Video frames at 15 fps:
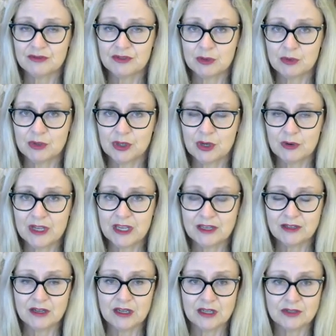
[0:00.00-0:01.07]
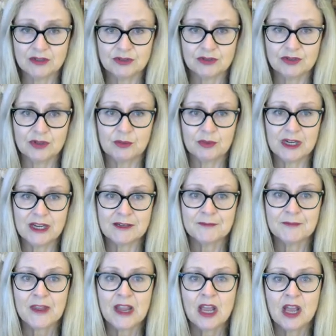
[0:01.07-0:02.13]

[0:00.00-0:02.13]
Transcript: if they want to go ahead and terminate.